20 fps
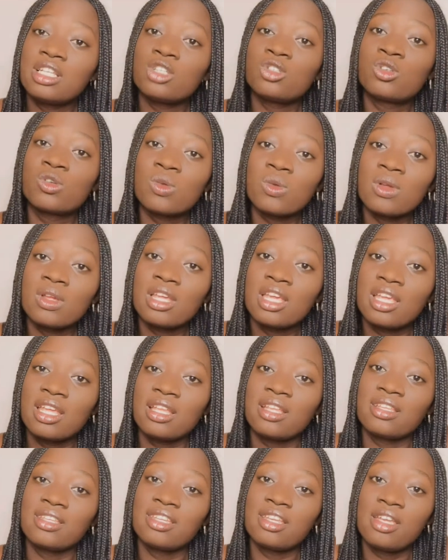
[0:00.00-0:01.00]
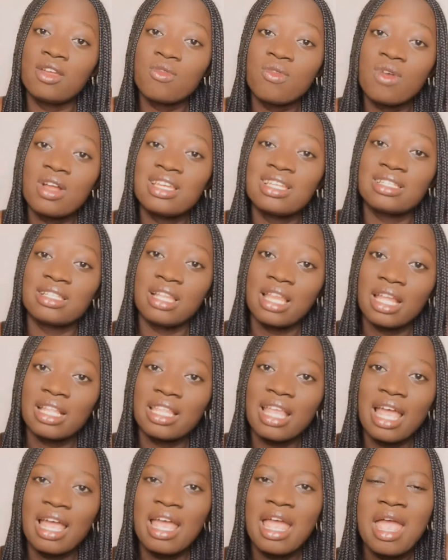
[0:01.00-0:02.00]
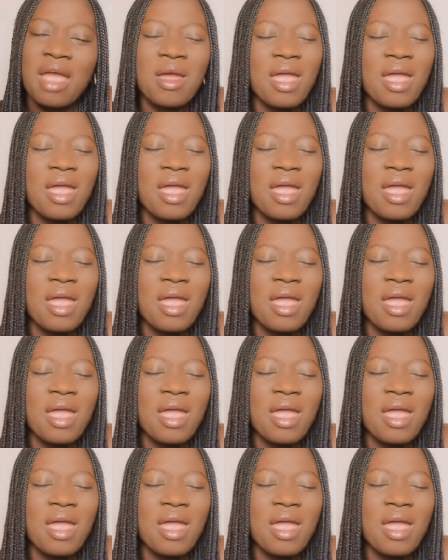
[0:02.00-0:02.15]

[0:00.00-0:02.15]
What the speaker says: it true he wrote this letter?